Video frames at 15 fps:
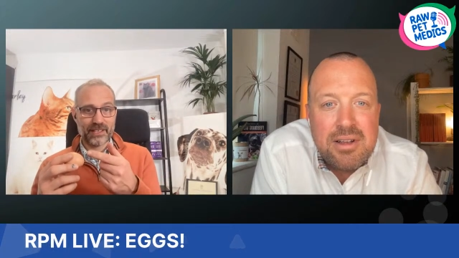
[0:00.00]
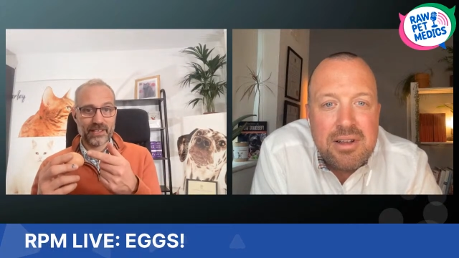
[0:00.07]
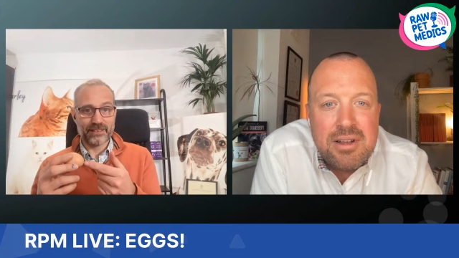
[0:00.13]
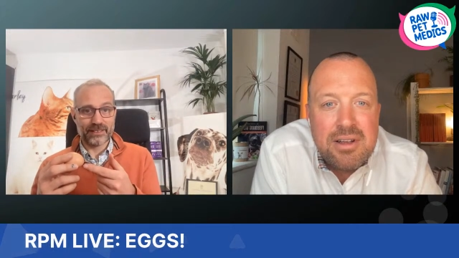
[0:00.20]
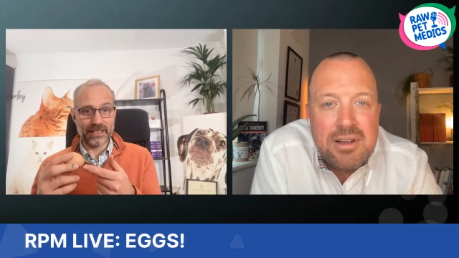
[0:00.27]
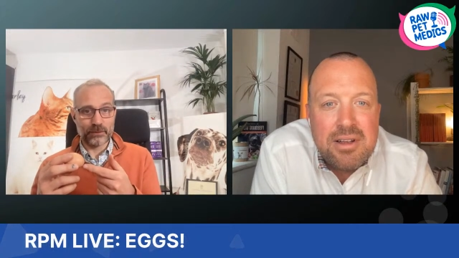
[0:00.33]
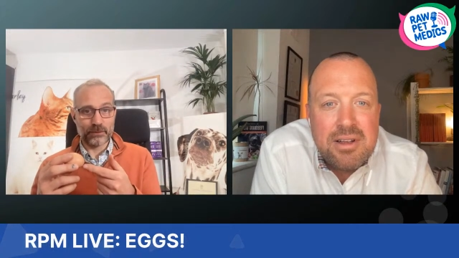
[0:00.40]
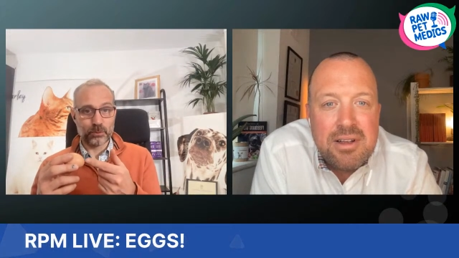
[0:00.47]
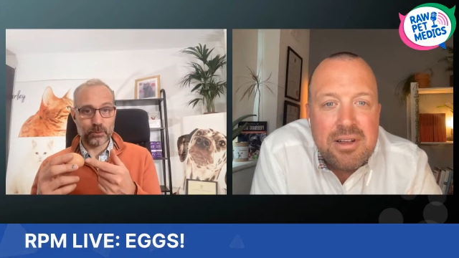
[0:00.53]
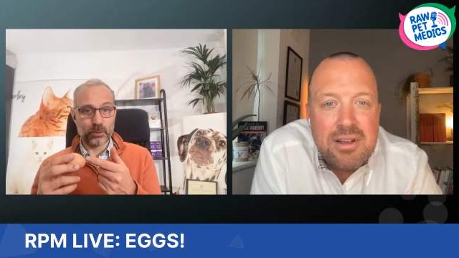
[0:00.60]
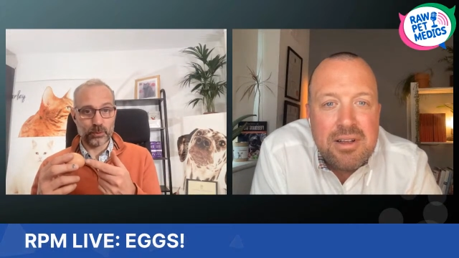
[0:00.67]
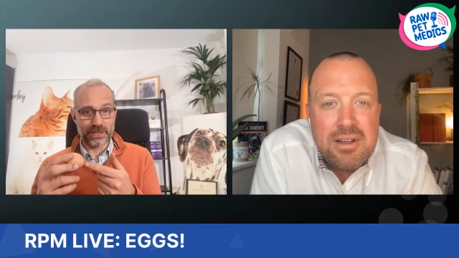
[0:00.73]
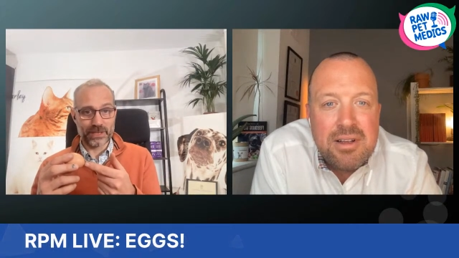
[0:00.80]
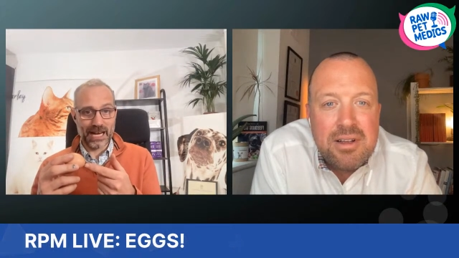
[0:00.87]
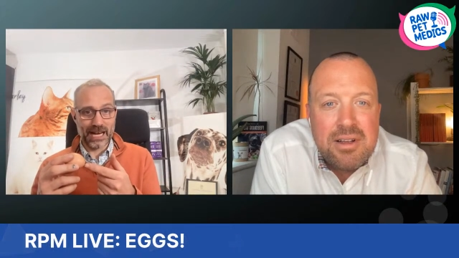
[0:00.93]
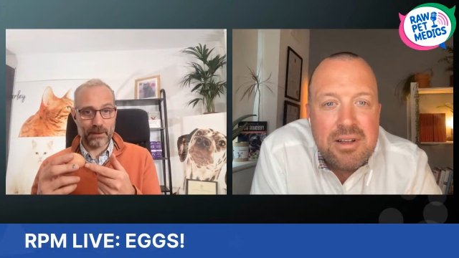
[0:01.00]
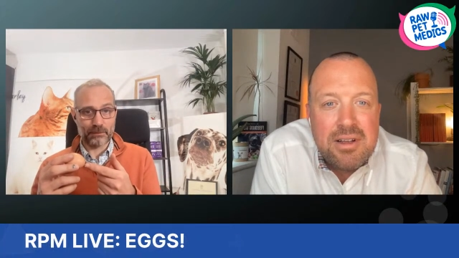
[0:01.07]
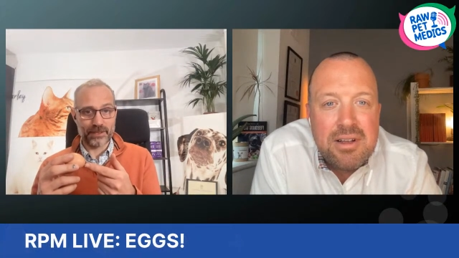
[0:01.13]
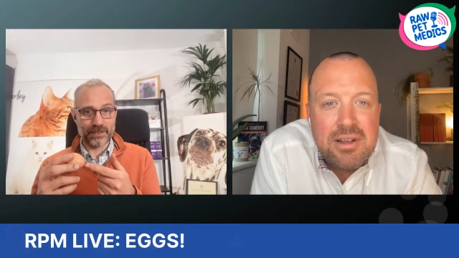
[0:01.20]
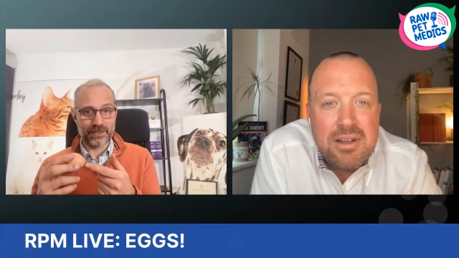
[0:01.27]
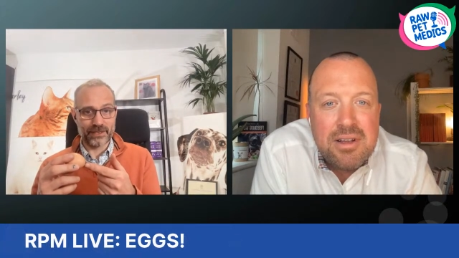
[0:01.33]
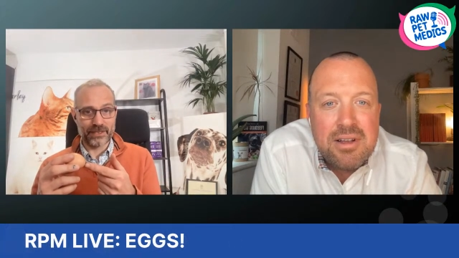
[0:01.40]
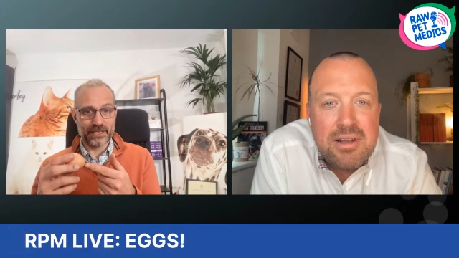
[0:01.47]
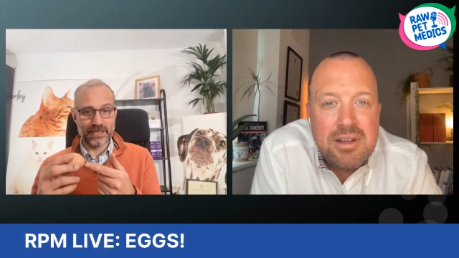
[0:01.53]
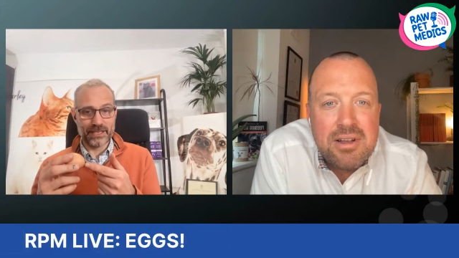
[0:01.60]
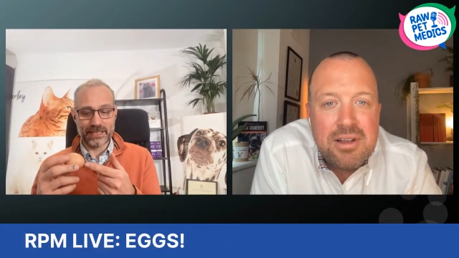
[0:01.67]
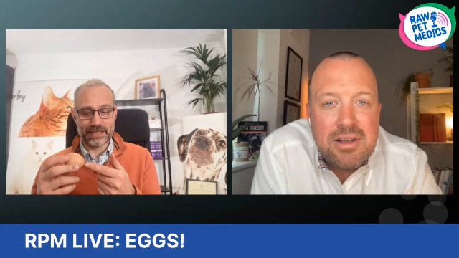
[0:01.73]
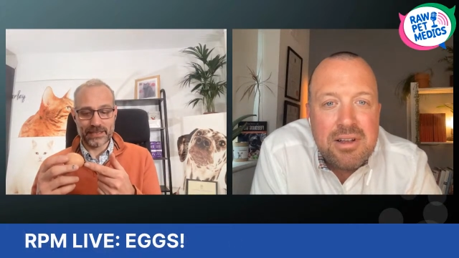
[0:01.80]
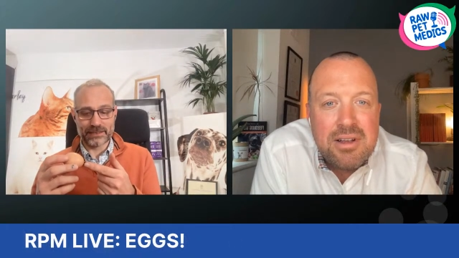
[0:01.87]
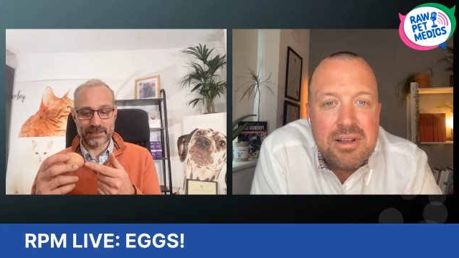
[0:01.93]
Speaker 1: then what would happen
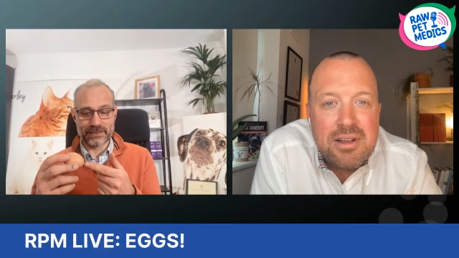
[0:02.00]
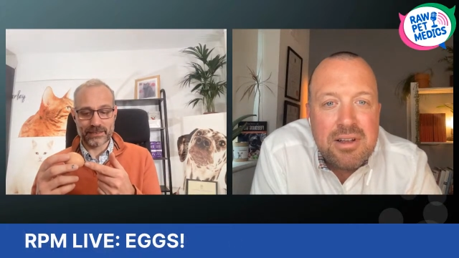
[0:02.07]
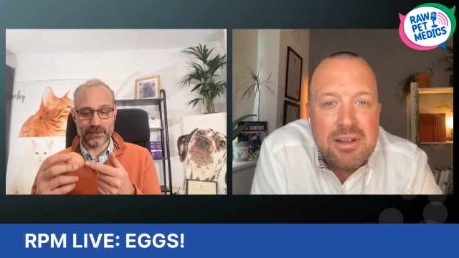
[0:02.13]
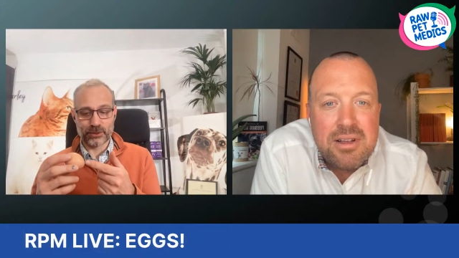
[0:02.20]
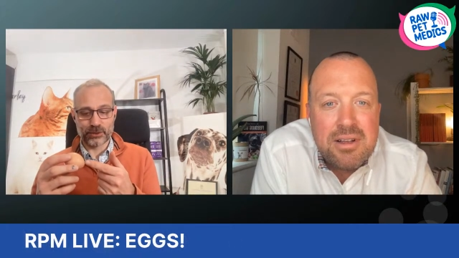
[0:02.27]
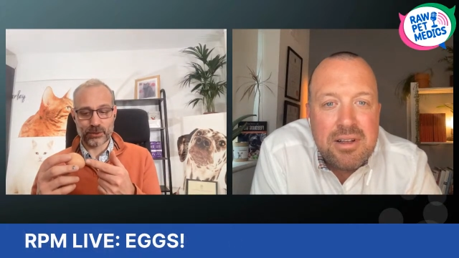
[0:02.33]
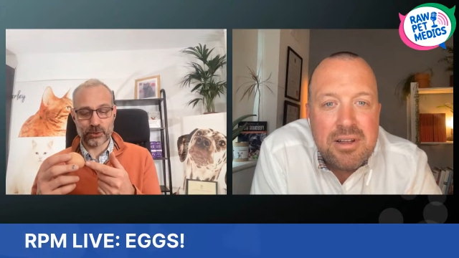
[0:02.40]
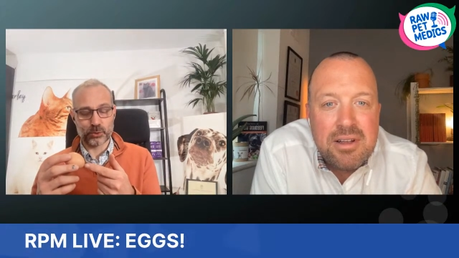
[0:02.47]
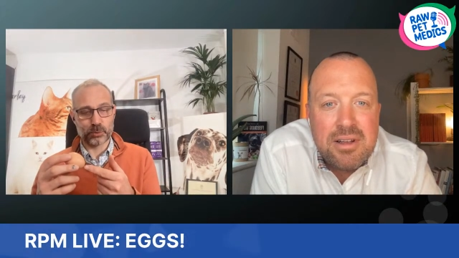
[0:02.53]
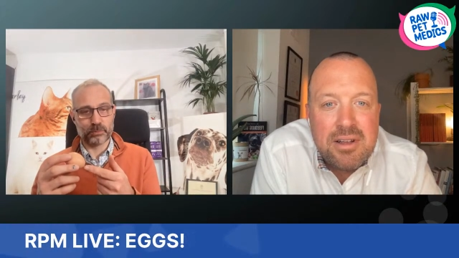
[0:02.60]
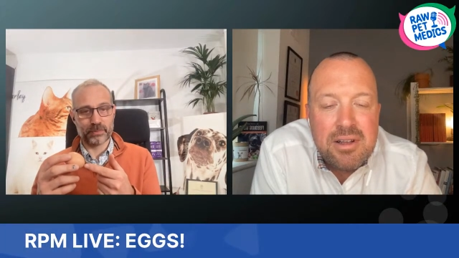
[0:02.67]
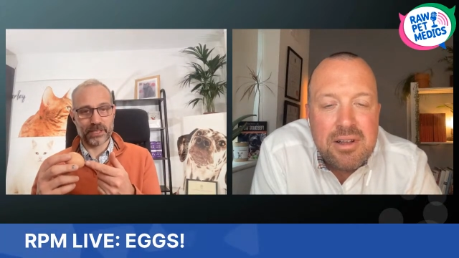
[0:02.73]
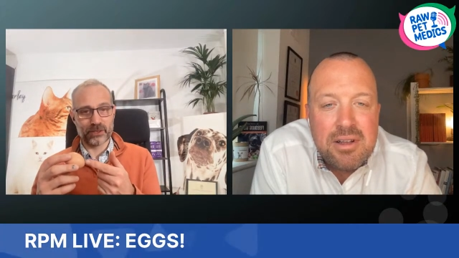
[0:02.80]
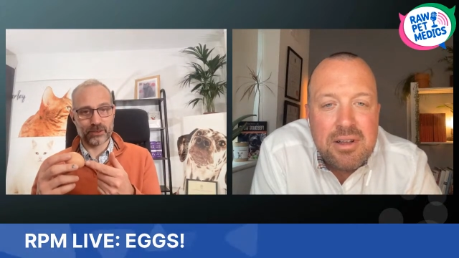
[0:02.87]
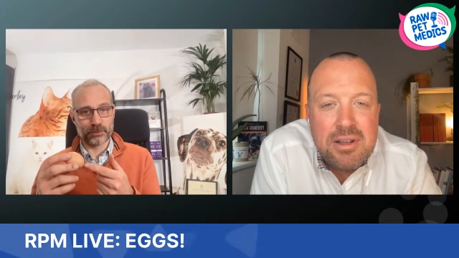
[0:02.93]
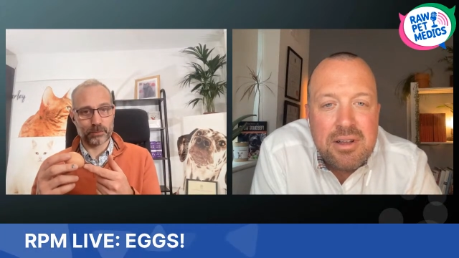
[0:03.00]
is that the cross would be on the